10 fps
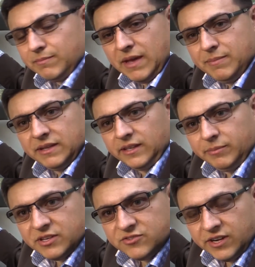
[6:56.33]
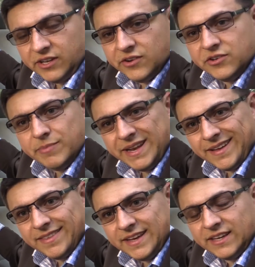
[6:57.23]
It may be a little bit trickier. You may
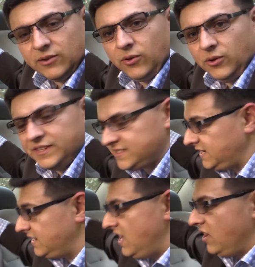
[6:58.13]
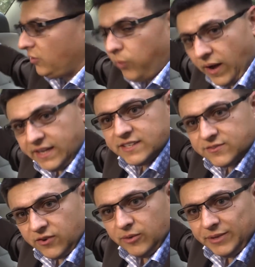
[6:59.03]
not think it'll hold the seat quite as
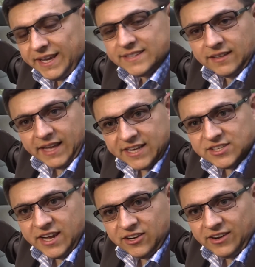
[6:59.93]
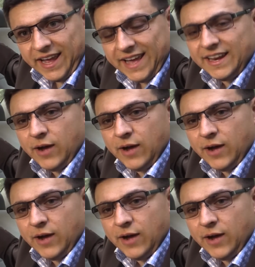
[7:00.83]
firmly as a latch anchor can.